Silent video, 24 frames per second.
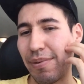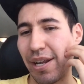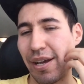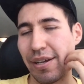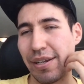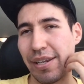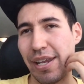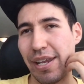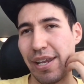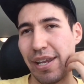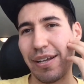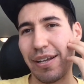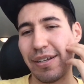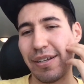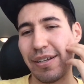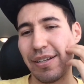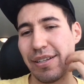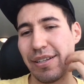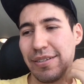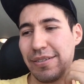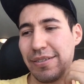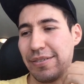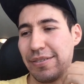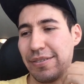I wonder
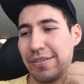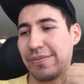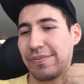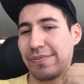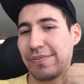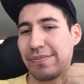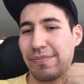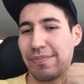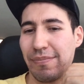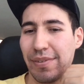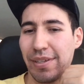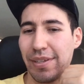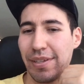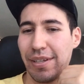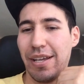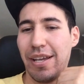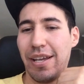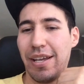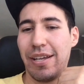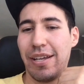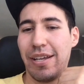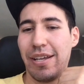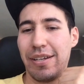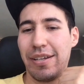if
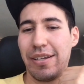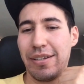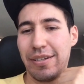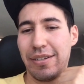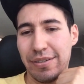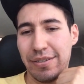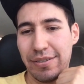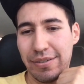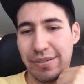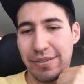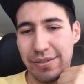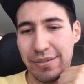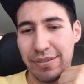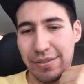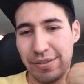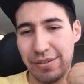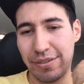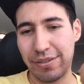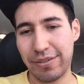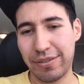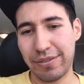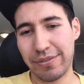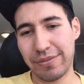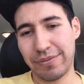you can
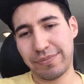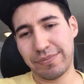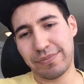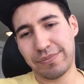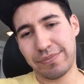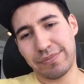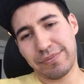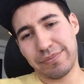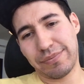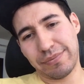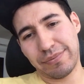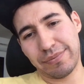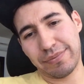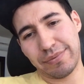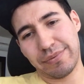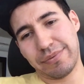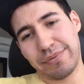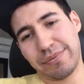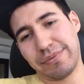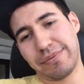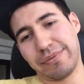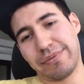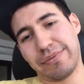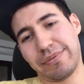like do as
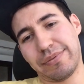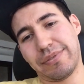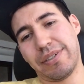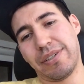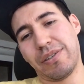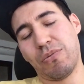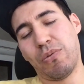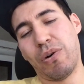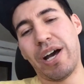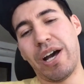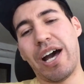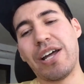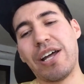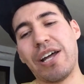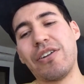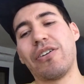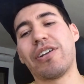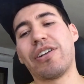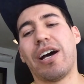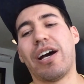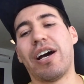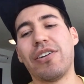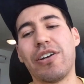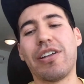
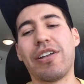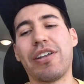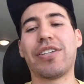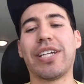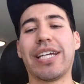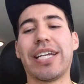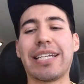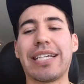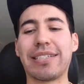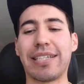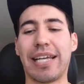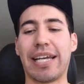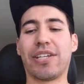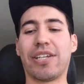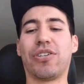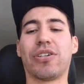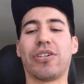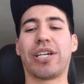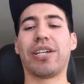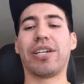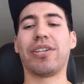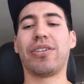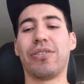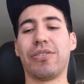another
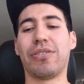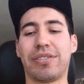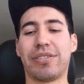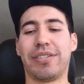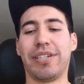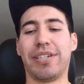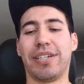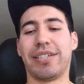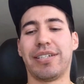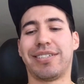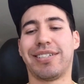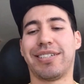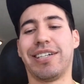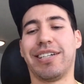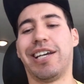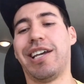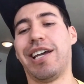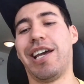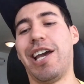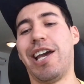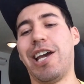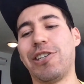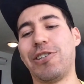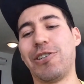thing is like you can use
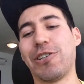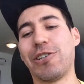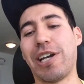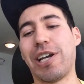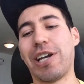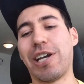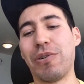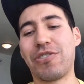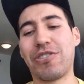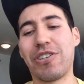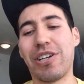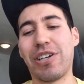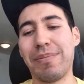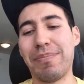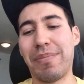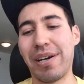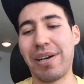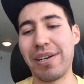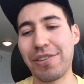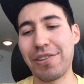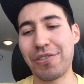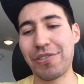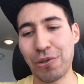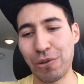this. You
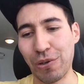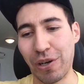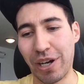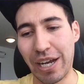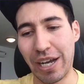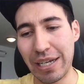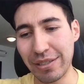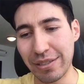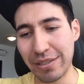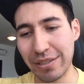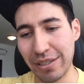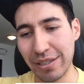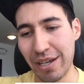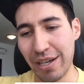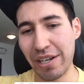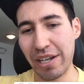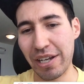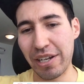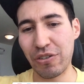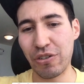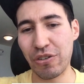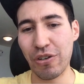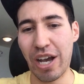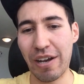can withdraw the money through
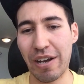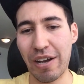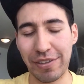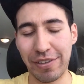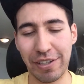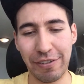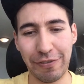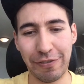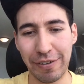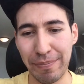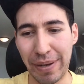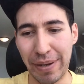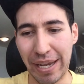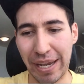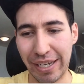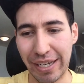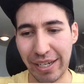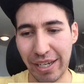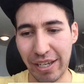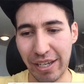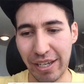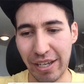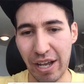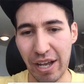us, and then you have a
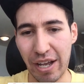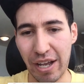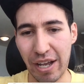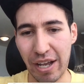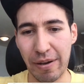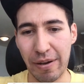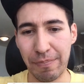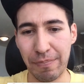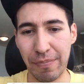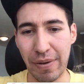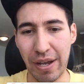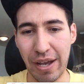different bank